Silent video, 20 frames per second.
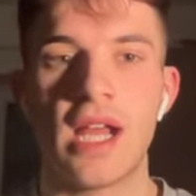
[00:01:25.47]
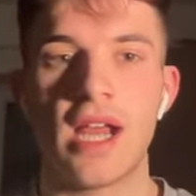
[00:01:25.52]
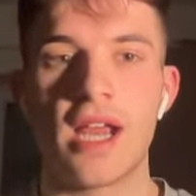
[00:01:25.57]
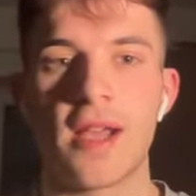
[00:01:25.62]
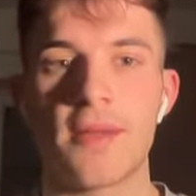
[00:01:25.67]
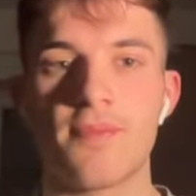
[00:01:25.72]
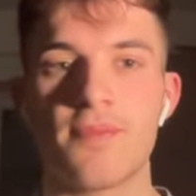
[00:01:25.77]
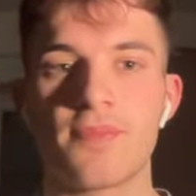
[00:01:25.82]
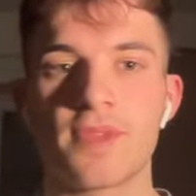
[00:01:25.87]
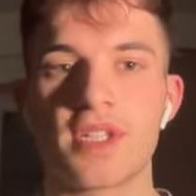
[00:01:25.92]

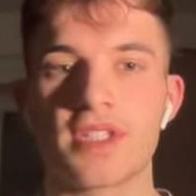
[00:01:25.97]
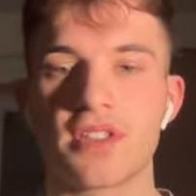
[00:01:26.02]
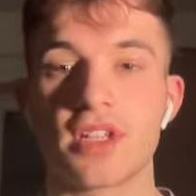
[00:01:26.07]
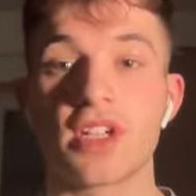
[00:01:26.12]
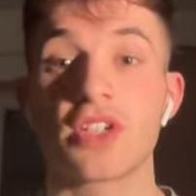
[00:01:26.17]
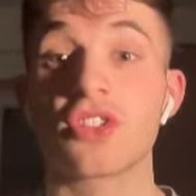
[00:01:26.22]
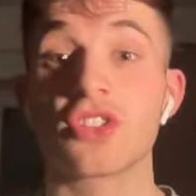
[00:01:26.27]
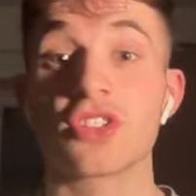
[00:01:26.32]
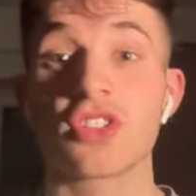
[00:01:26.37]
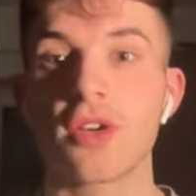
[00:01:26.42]
It's
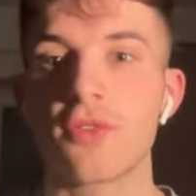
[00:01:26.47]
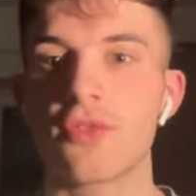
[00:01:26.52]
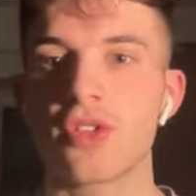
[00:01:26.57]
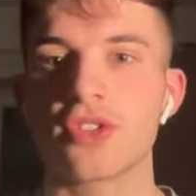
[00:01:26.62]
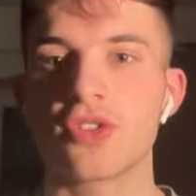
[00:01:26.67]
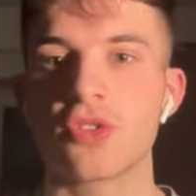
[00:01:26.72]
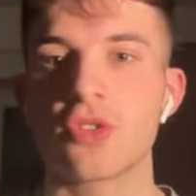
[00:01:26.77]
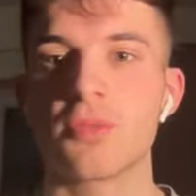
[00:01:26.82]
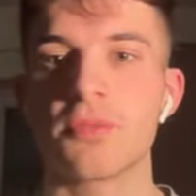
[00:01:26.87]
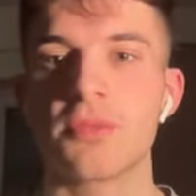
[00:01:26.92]
like a
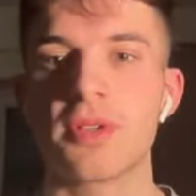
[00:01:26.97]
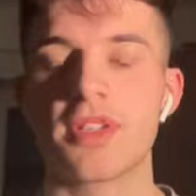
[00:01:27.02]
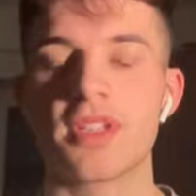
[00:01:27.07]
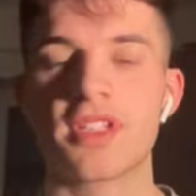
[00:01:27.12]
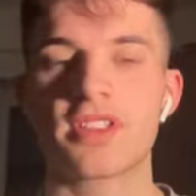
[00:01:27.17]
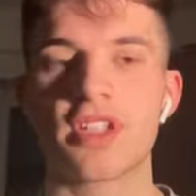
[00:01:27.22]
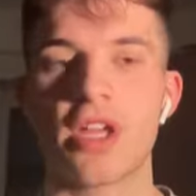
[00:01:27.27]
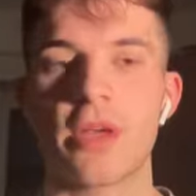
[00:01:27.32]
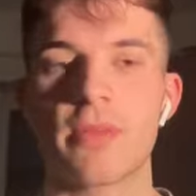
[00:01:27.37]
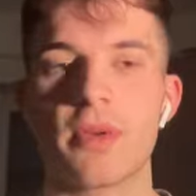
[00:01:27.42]
discovery tool. But
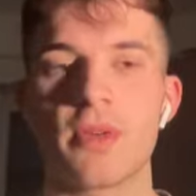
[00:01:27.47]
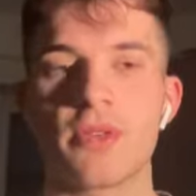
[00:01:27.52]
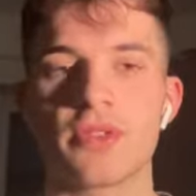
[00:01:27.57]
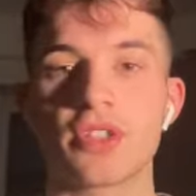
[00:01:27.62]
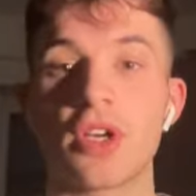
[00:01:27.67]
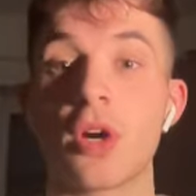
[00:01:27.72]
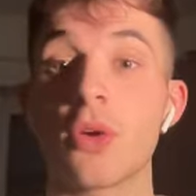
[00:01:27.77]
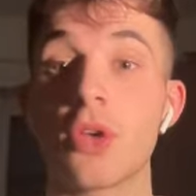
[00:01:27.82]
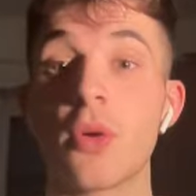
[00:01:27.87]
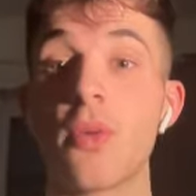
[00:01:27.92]
this time it
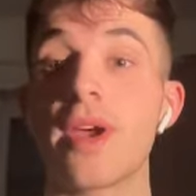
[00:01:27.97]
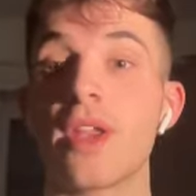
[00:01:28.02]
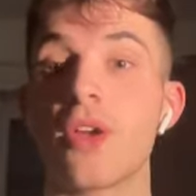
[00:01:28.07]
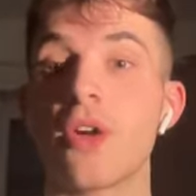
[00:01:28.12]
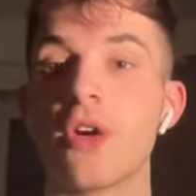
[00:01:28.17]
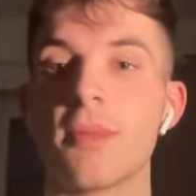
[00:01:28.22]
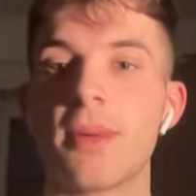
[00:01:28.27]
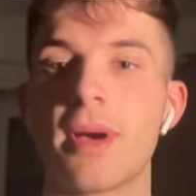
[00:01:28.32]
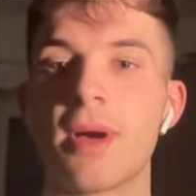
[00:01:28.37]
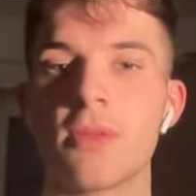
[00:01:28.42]
was, oh no, I
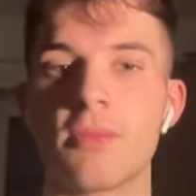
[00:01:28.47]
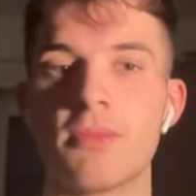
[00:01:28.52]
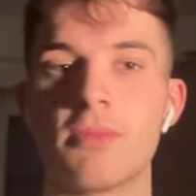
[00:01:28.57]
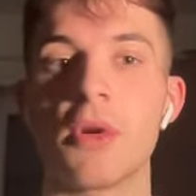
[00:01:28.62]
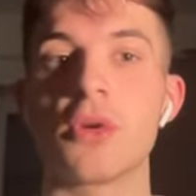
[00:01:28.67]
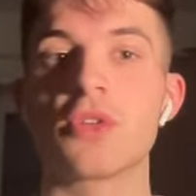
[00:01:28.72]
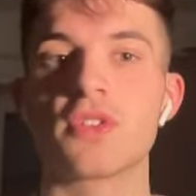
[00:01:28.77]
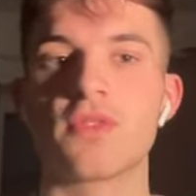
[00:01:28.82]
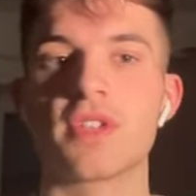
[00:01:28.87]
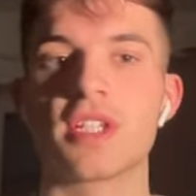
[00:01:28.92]
know about
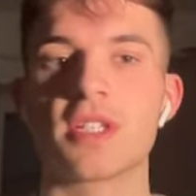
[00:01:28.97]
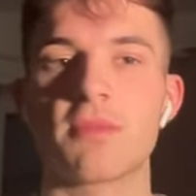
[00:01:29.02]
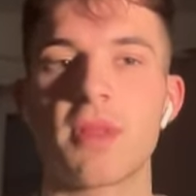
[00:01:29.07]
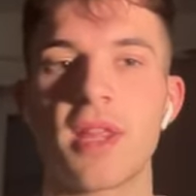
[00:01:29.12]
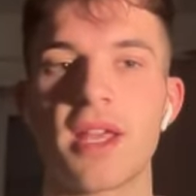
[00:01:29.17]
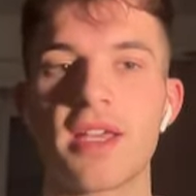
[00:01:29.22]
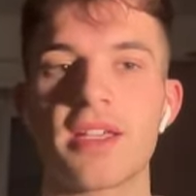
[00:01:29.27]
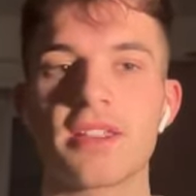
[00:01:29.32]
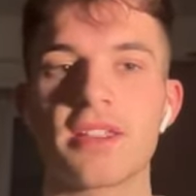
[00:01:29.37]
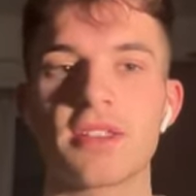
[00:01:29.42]
most of these
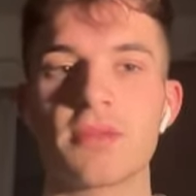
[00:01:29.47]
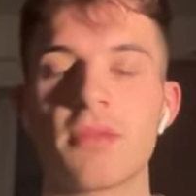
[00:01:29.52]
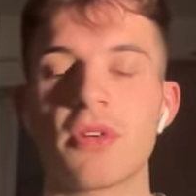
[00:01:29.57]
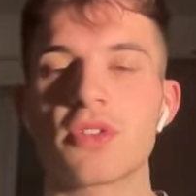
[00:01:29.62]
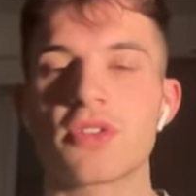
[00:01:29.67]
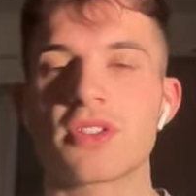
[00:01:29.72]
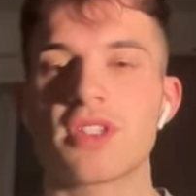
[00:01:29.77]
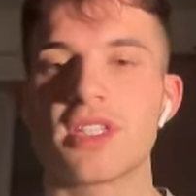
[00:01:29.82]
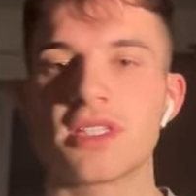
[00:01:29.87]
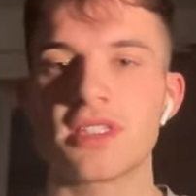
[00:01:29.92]
players,
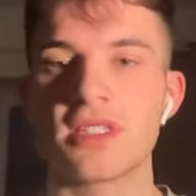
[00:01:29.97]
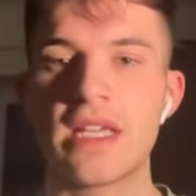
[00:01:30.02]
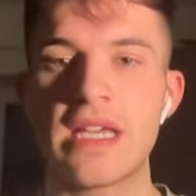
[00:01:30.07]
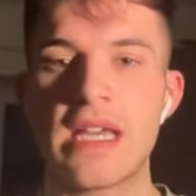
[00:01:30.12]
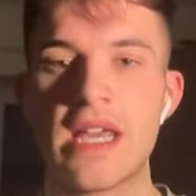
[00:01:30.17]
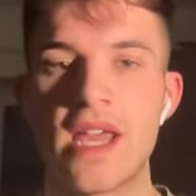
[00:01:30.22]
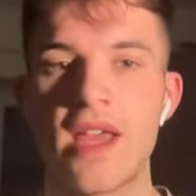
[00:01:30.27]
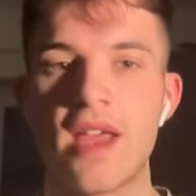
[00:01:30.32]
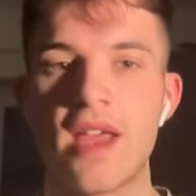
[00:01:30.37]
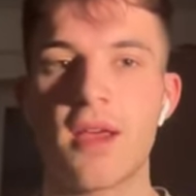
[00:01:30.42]
most of these
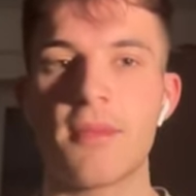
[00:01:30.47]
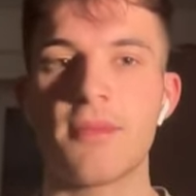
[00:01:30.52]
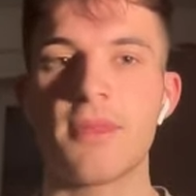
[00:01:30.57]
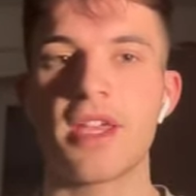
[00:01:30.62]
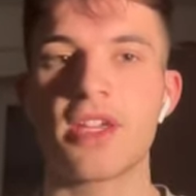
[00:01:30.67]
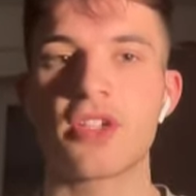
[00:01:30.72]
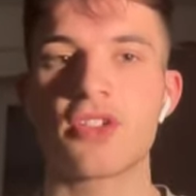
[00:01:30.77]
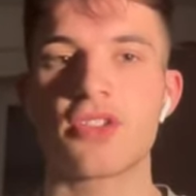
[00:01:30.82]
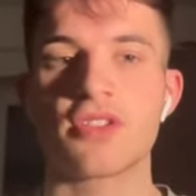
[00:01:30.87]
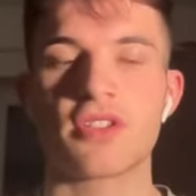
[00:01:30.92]

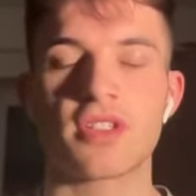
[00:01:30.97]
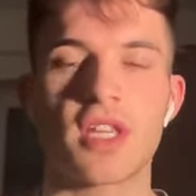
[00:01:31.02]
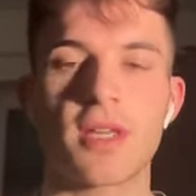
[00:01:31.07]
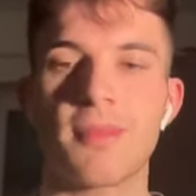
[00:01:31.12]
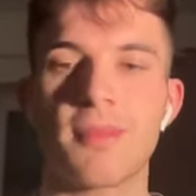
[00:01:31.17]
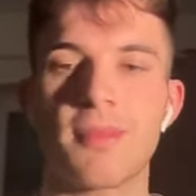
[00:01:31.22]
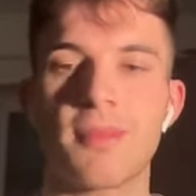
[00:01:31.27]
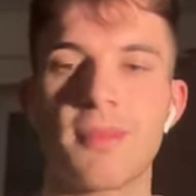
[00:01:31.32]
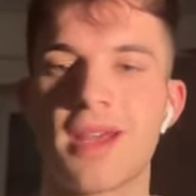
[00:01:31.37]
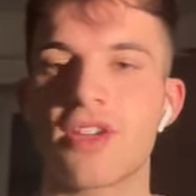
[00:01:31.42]
nations and
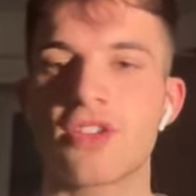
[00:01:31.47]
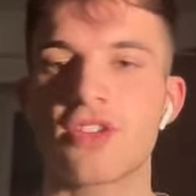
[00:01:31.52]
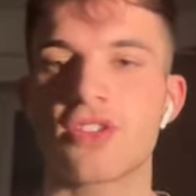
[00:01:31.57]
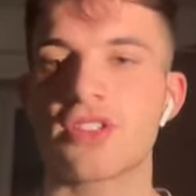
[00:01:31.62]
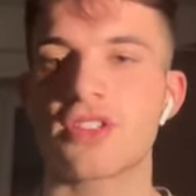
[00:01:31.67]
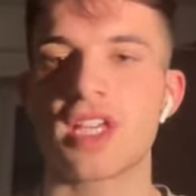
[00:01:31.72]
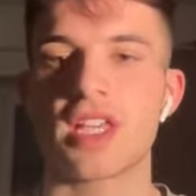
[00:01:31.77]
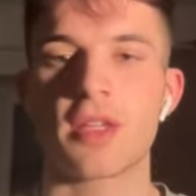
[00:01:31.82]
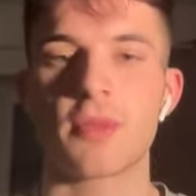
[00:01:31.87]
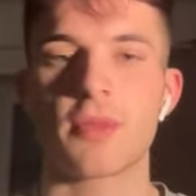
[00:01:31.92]
their
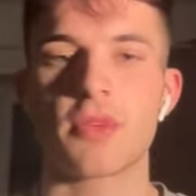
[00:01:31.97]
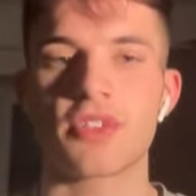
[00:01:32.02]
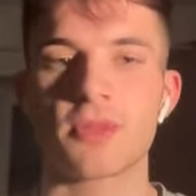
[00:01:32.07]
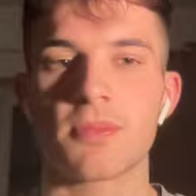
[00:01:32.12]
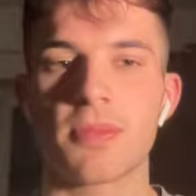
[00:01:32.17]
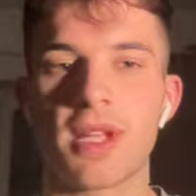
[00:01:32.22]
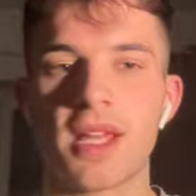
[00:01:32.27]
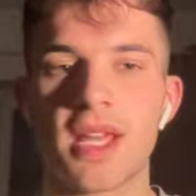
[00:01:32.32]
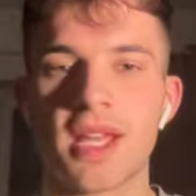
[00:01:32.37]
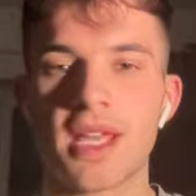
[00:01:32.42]
managers, how they want
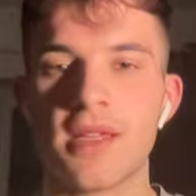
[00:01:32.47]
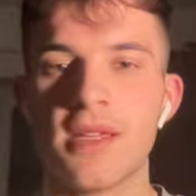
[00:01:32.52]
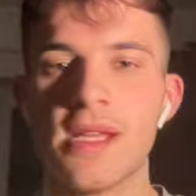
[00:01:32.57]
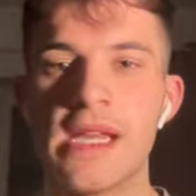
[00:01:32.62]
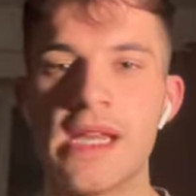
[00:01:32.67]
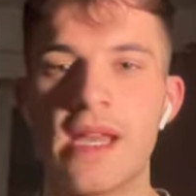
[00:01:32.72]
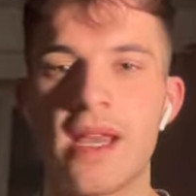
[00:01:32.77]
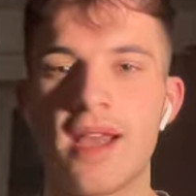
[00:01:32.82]
to play.